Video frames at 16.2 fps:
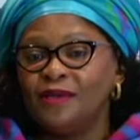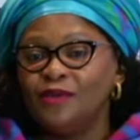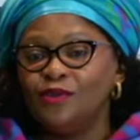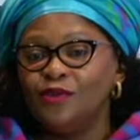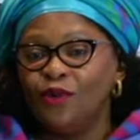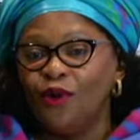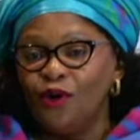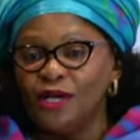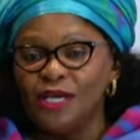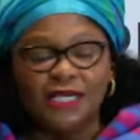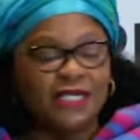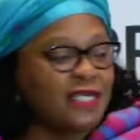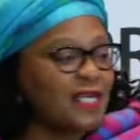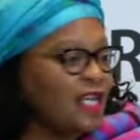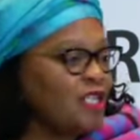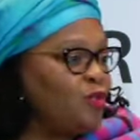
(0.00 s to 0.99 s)
You only
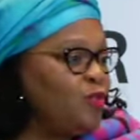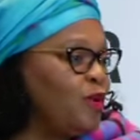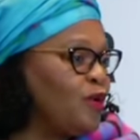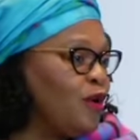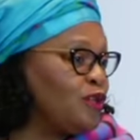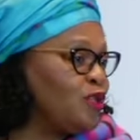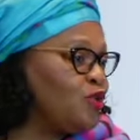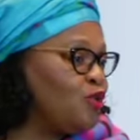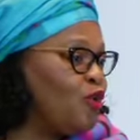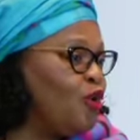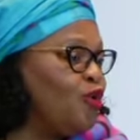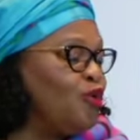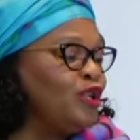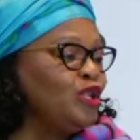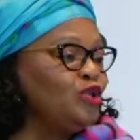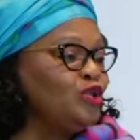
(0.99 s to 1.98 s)
dress because you
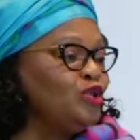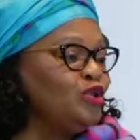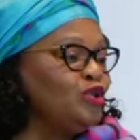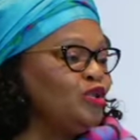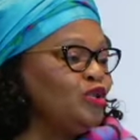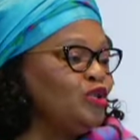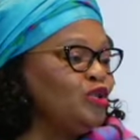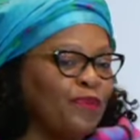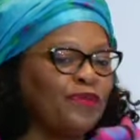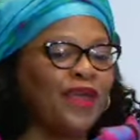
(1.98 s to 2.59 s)
go into Europe.